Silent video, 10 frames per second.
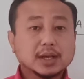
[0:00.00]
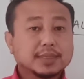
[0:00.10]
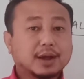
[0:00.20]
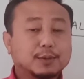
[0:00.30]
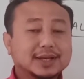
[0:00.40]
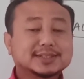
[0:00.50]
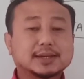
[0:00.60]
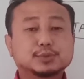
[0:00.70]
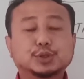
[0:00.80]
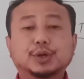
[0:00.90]
Now let's
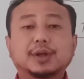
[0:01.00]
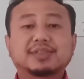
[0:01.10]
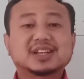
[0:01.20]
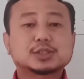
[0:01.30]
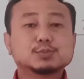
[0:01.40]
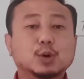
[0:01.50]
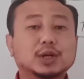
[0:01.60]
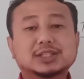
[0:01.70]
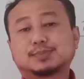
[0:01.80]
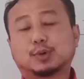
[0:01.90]
come to the
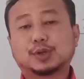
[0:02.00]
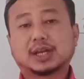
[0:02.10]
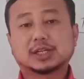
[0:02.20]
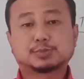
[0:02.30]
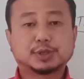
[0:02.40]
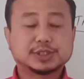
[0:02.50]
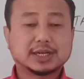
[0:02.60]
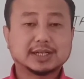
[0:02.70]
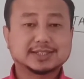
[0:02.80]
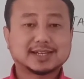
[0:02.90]
smallest bone that is
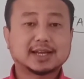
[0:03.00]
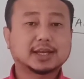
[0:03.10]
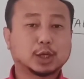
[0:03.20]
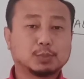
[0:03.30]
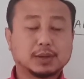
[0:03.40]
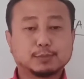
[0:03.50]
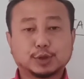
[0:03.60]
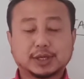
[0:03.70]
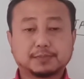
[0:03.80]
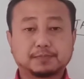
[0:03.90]
present inside the human
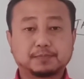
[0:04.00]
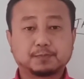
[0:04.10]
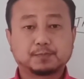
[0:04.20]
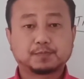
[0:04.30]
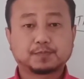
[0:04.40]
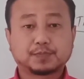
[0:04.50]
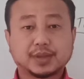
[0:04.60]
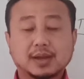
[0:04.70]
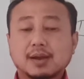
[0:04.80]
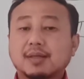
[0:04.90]
body.
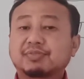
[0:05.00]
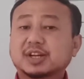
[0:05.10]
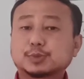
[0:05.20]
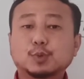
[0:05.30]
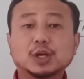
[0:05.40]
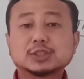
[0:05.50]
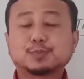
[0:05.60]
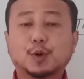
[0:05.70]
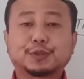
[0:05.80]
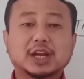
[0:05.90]
The smallest
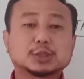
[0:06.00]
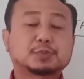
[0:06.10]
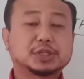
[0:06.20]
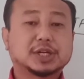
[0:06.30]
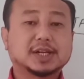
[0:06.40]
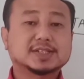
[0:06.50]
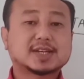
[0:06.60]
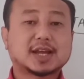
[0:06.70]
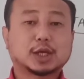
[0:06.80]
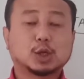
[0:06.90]
bone that is present
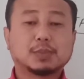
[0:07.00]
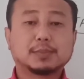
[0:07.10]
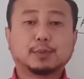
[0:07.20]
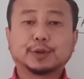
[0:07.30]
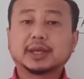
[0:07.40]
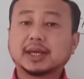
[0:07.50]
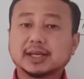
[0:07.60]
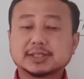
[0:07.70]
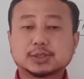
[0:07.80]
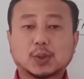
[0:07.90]
inside the human body
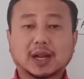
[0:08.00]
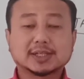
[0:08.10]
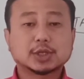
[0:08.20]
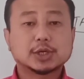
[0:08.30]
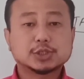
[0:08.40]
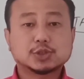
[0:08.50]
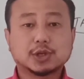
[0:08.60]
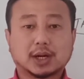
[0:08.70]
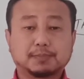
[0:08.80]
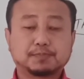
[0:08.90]
is known as
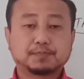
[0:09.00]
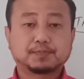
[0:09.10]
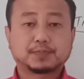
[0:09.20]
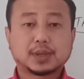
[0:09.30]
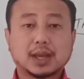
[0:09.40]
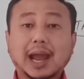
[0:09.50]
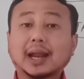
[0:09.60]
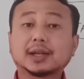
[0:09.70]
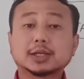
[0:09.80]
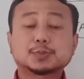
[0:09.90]
sclera,
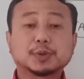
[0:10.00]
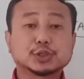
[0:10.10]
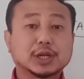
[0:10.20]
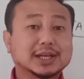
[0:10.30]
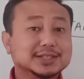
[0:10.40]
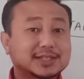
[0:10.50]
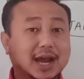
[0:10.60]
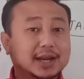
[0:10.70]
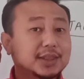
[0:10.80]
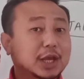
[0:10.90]
and it is present
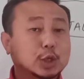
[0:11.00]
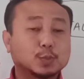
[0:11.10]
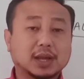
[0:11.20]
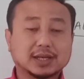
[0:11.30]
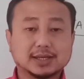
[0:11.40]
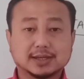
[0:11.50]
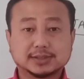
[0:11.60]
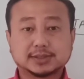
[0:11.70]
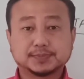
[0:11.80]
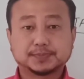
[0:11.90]
inside the human
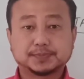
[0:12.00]
ears.